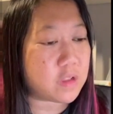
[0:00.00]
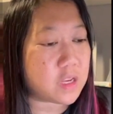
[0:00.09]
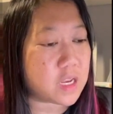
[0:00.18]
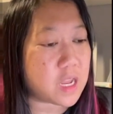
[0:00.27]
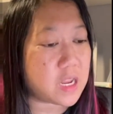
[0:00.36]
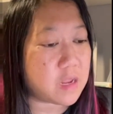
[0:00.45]

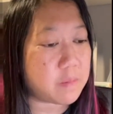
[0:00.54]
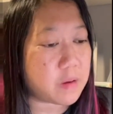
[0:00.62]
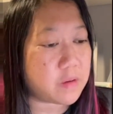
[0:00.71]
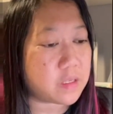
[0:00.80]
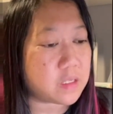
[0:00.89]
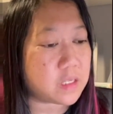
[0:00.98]
on it, my
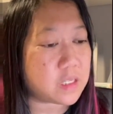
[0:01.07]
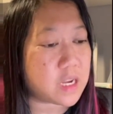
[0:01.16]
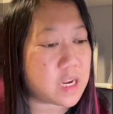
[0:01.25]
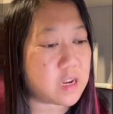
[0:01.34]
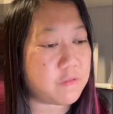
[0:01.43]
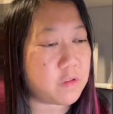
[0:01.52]
recent
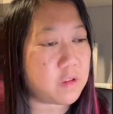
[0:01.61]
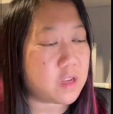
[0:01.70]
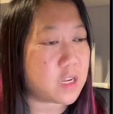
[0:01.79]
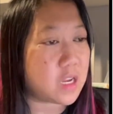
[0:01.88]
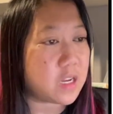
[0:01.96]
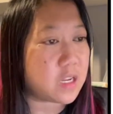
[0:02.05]
design, if you click
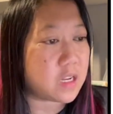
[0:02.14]
on it,